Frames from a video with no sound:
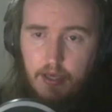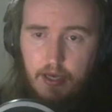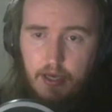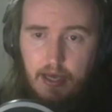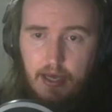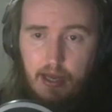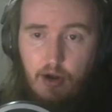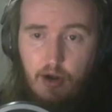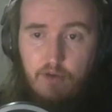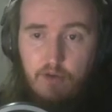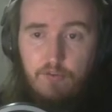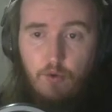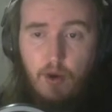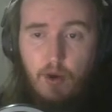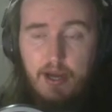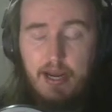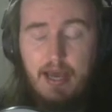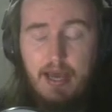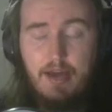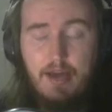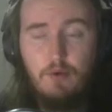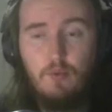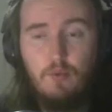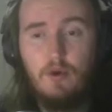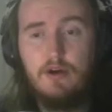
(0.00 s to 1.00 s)
Hello everyone
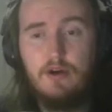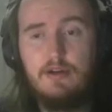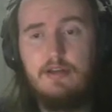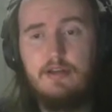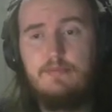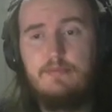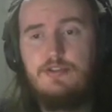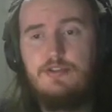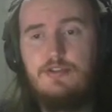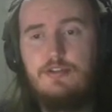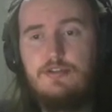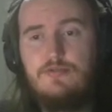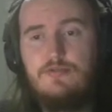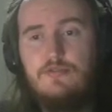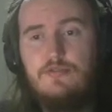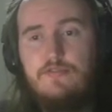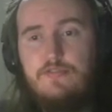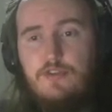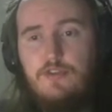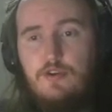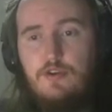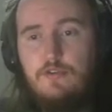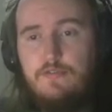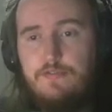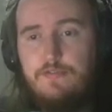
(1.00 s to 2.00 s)
and welcome to this
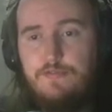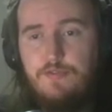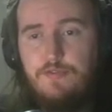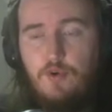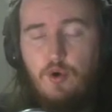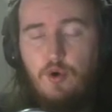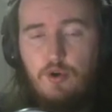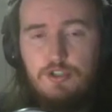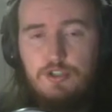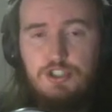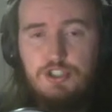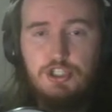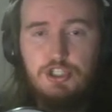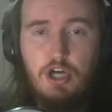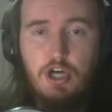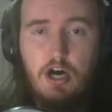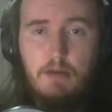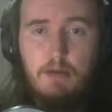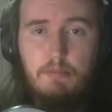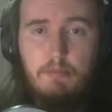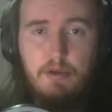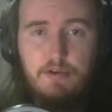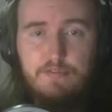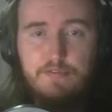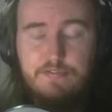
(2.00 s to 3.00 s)
review for
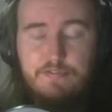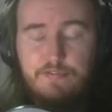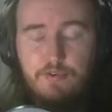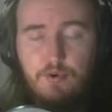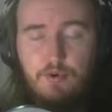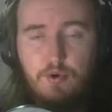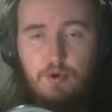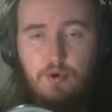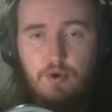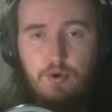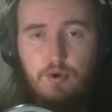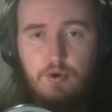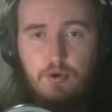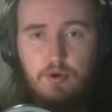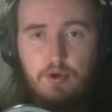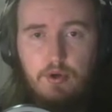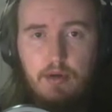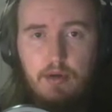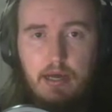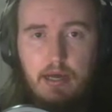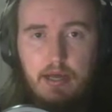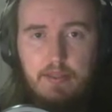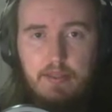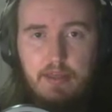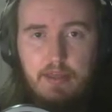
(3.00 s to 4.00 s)
Shaman for
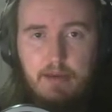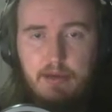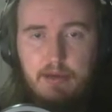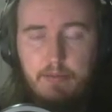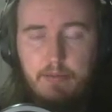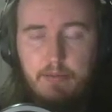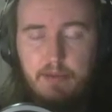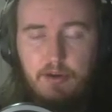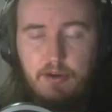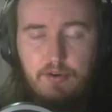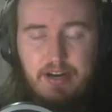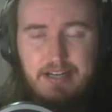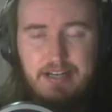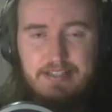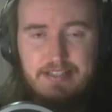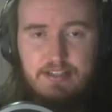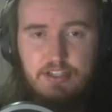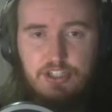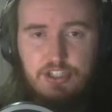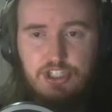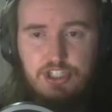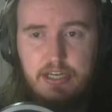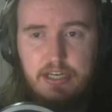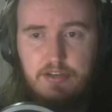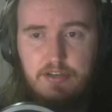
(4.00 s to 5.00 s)
the upcoming Rise of
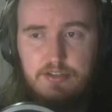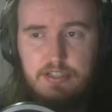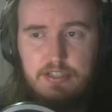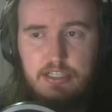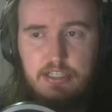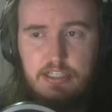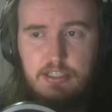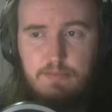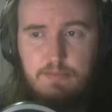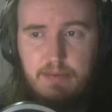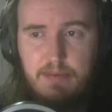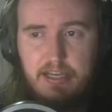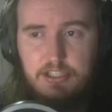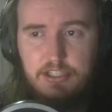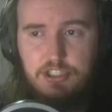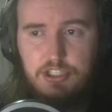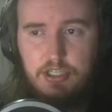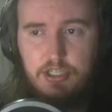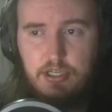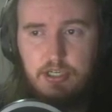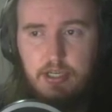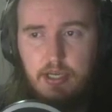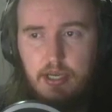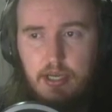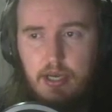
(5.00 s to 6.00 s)
the Shadows
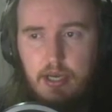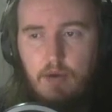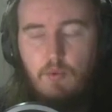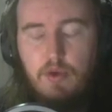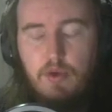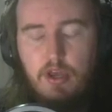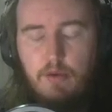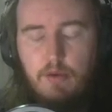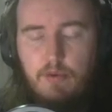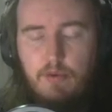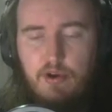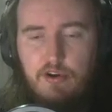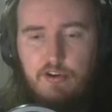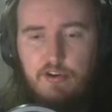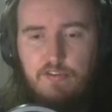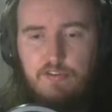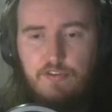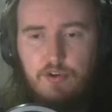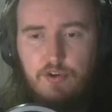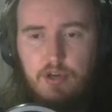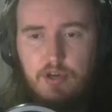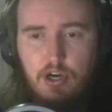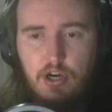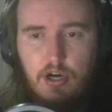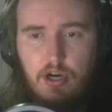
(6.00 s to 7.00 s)
expansion. We're going to be
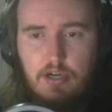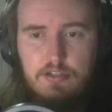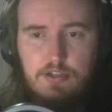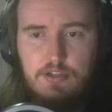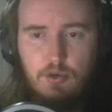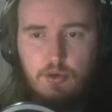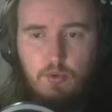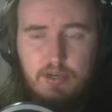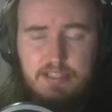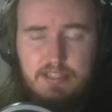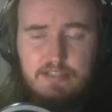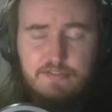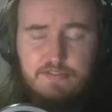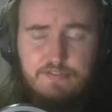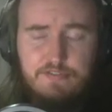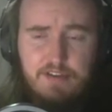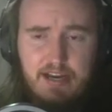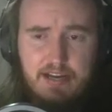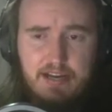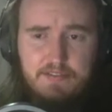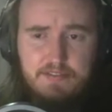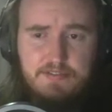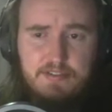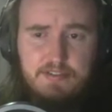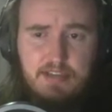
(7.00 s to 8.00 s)
reviewing cards on a 1 to
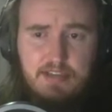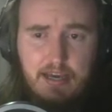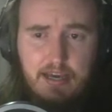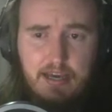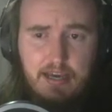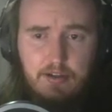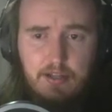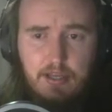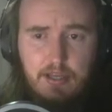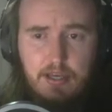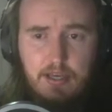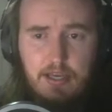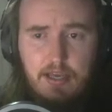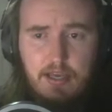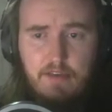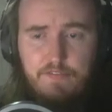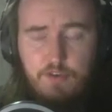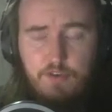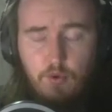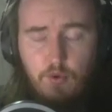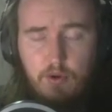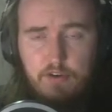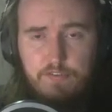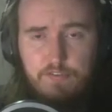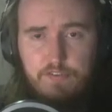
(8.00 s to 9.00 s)
5 scale. If
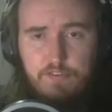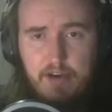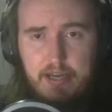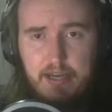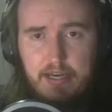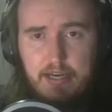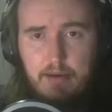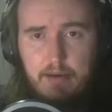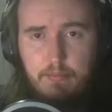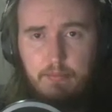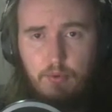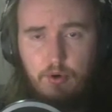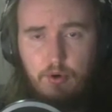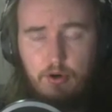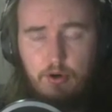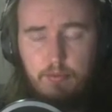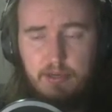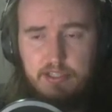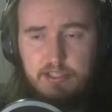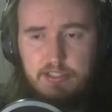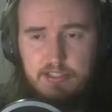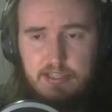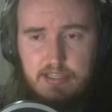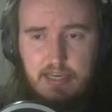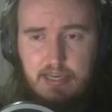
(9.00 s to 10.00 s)
you want to find out more
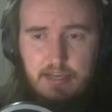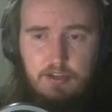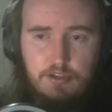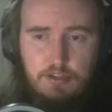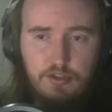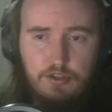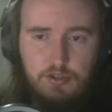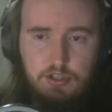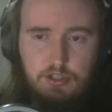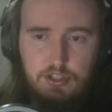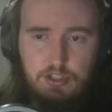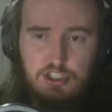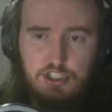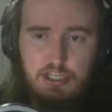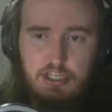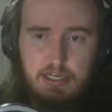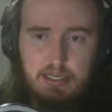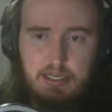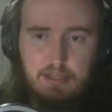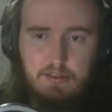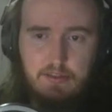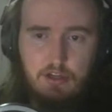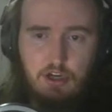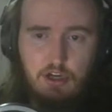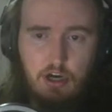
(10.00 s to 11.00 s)
about the scale, you can
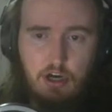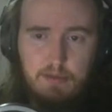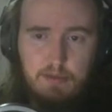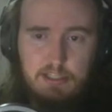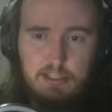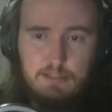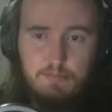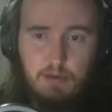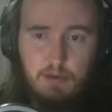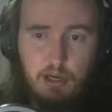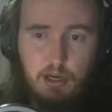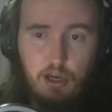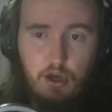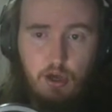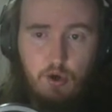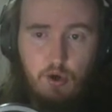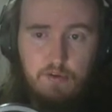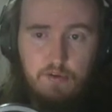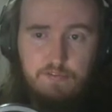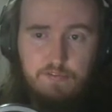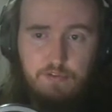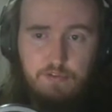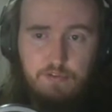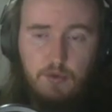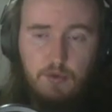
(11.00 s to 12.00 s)
check in the comments below
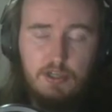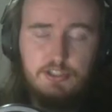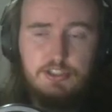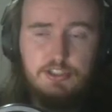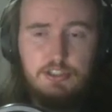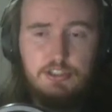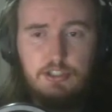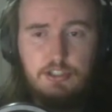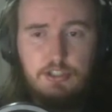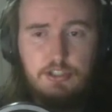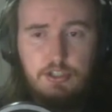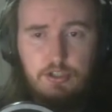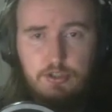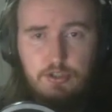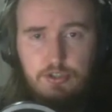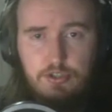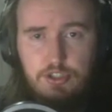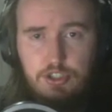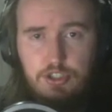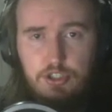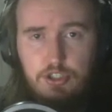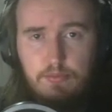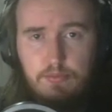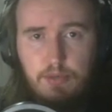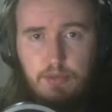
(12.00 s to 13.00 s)
if you're watching on
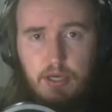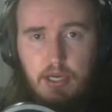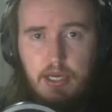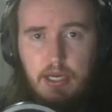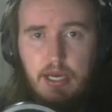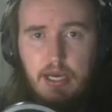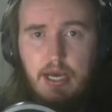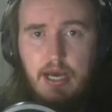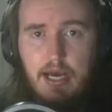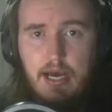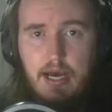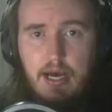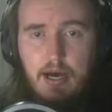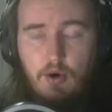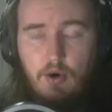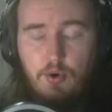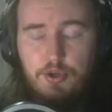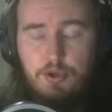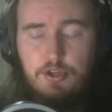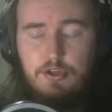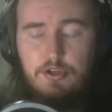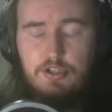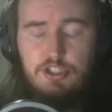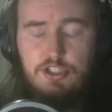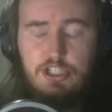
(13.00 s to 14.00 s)
YouTube, or
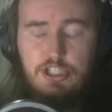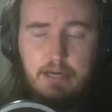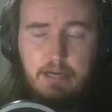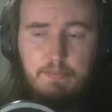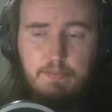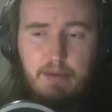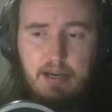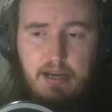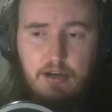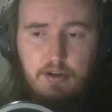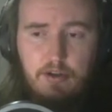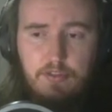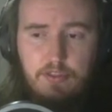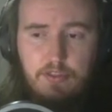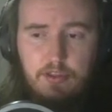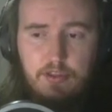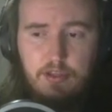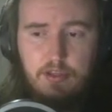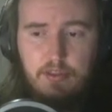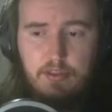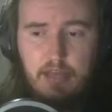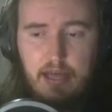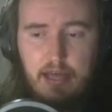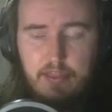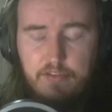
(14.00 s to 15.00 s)
you can check back on
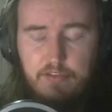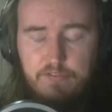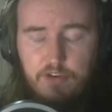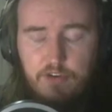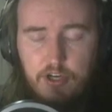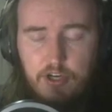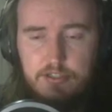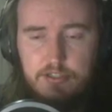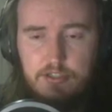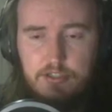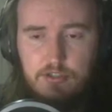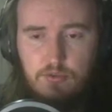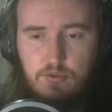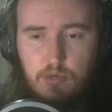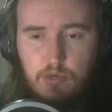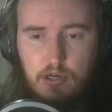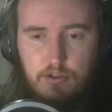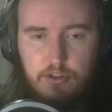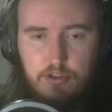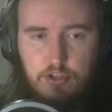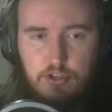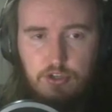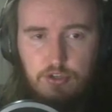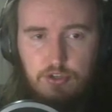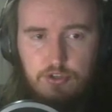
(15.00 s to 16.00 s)
the other VODs as well.
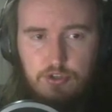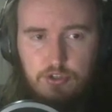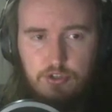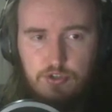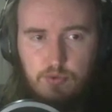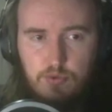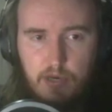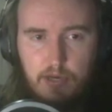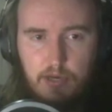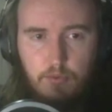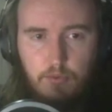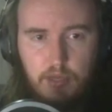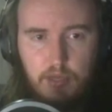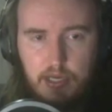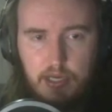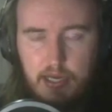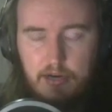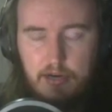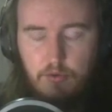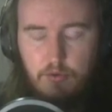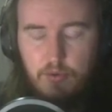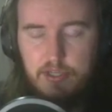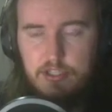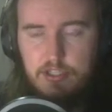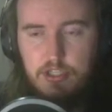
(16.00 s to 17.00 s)
The neutrals one, we
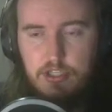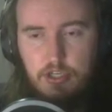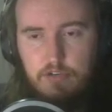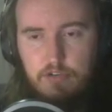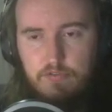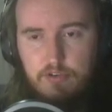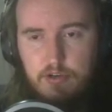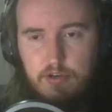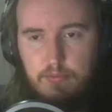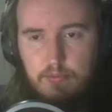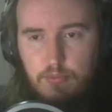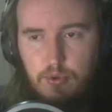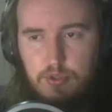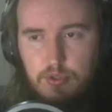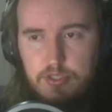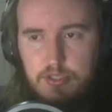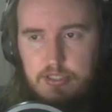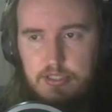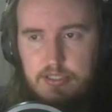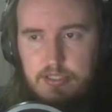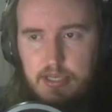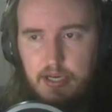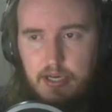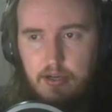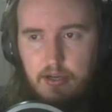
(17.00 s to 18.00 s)
kind of went over it in more
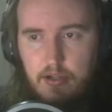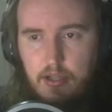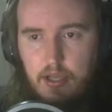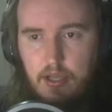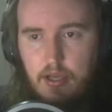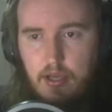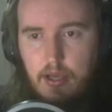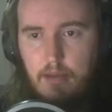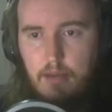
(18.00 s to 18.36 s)
detail.